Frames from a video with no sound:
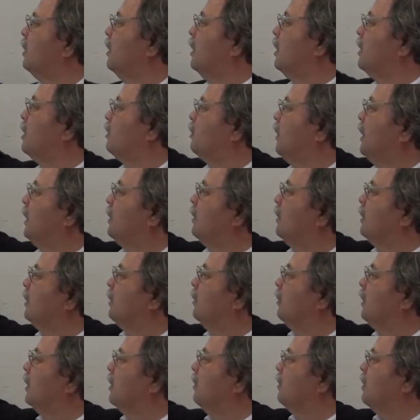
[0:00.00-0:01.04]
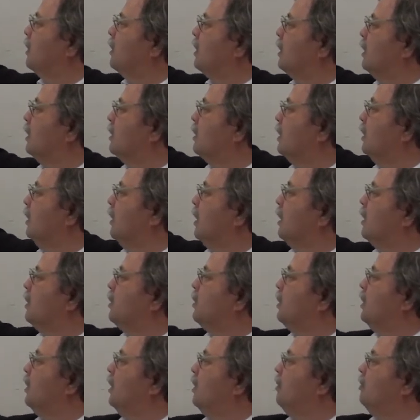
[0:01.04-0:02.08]
the expected frequency is a
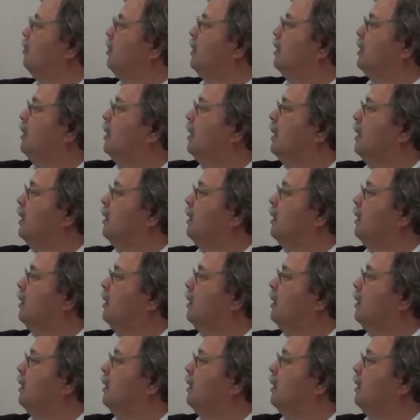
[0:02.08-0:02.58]
larger number.